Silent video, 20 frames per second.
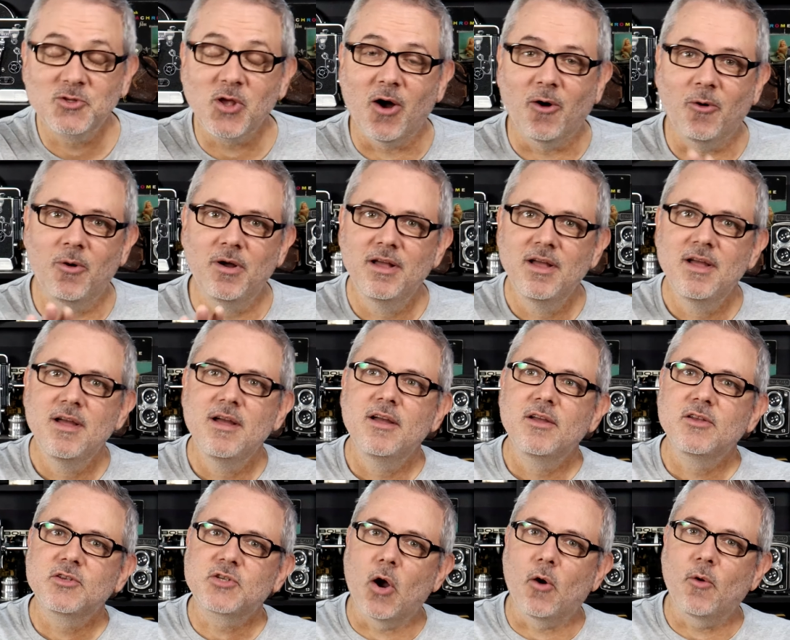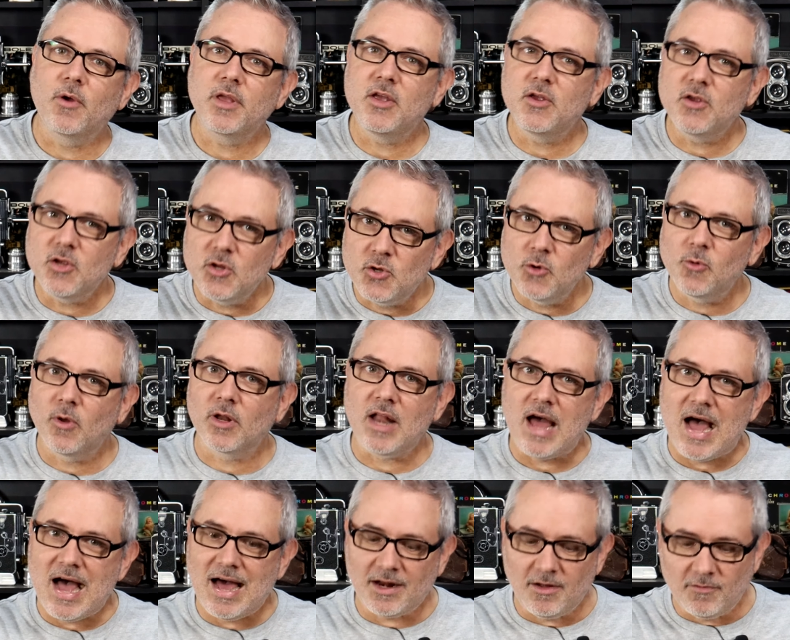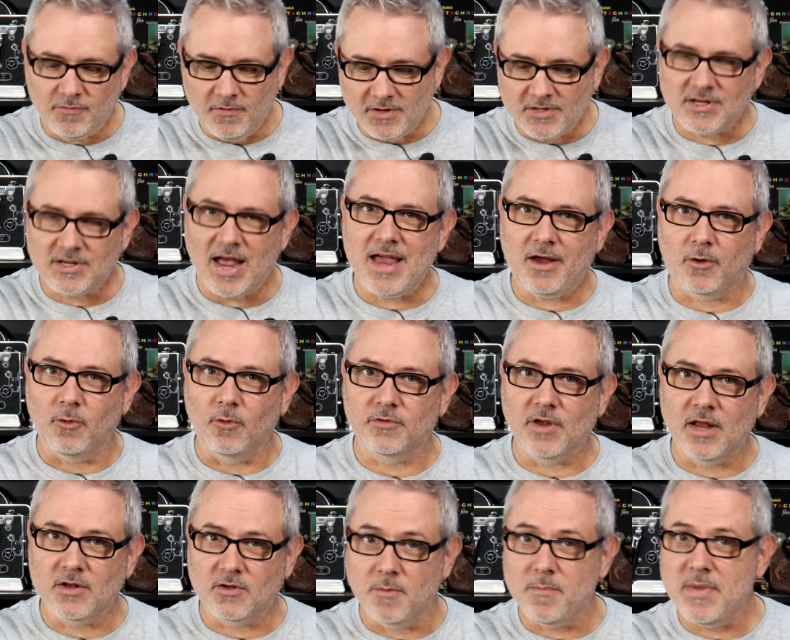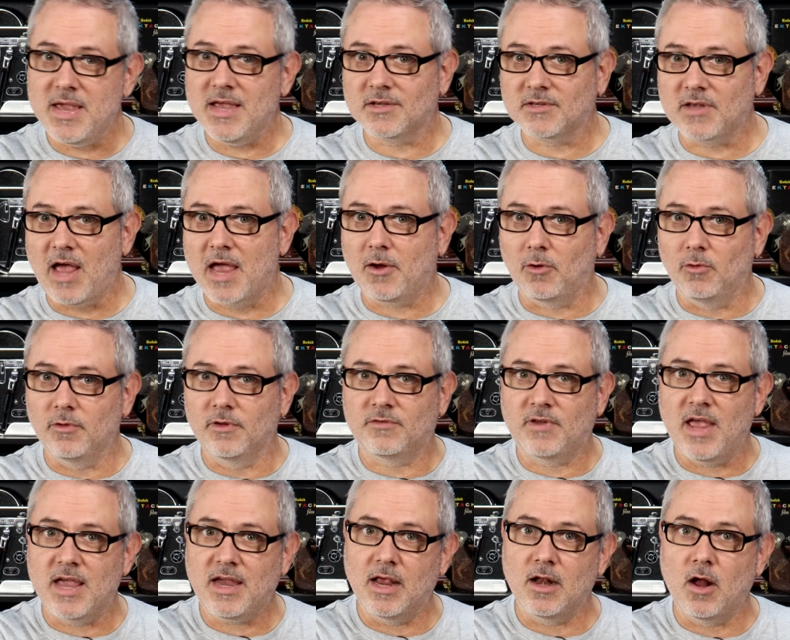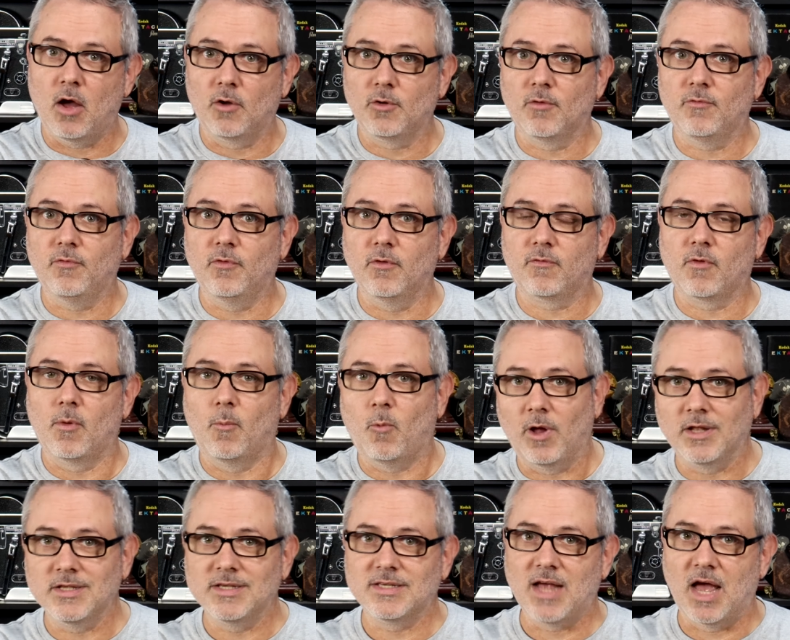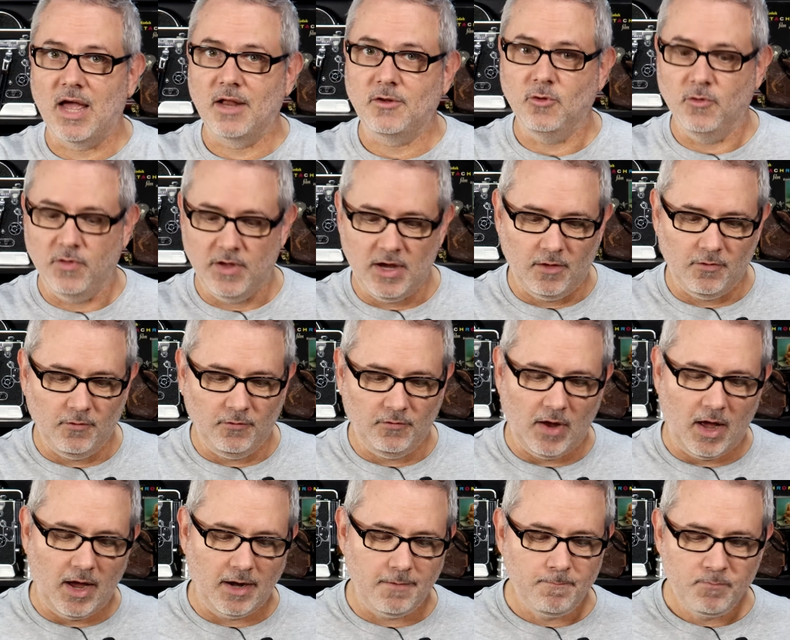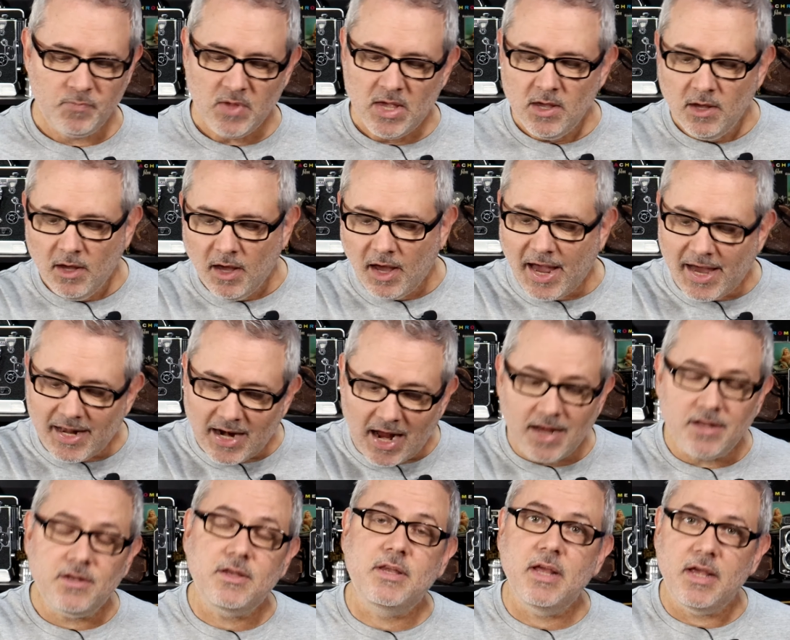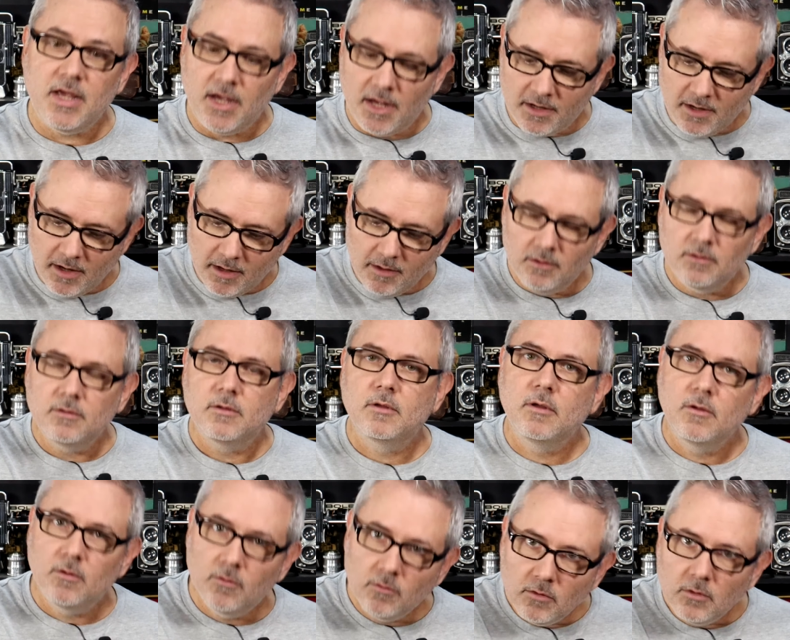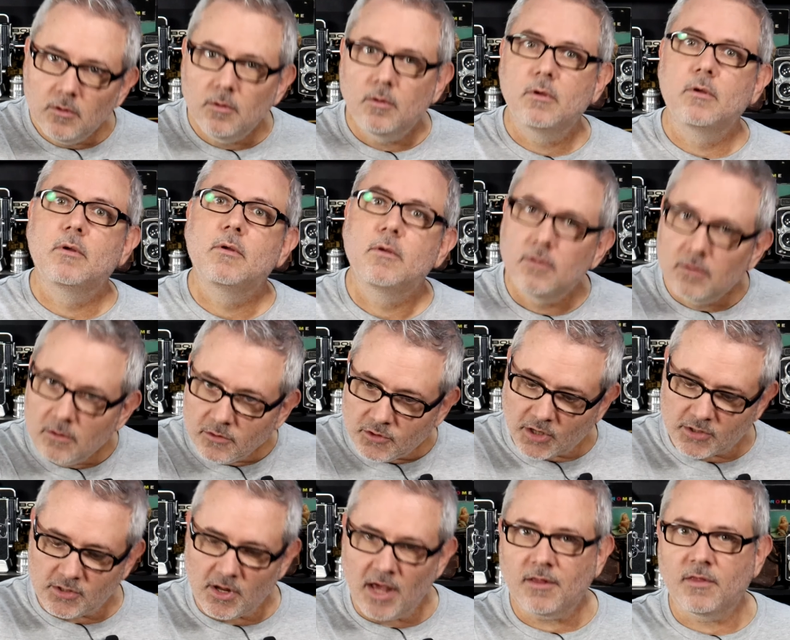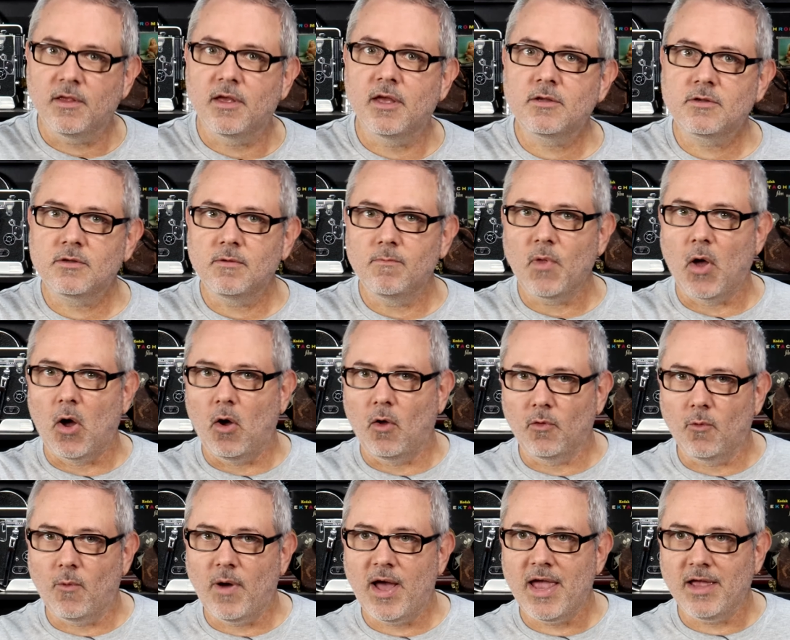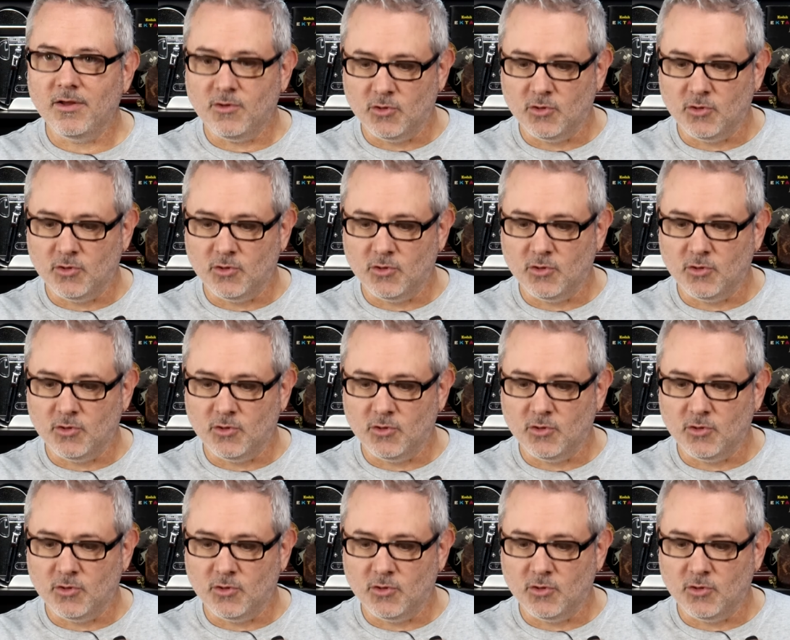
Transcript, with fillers: so so you, you do a lot of cycles, and to me, a cycle is taking 100 foot from one side to the other side. And I did just like this all the way.